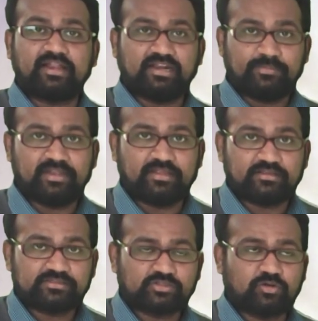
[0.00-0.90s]
are
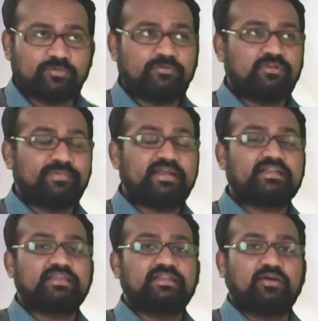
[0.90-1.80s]
remaining. So we will
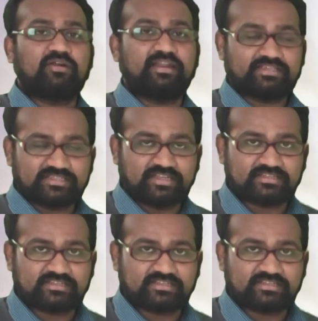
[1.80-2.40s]
meet in our next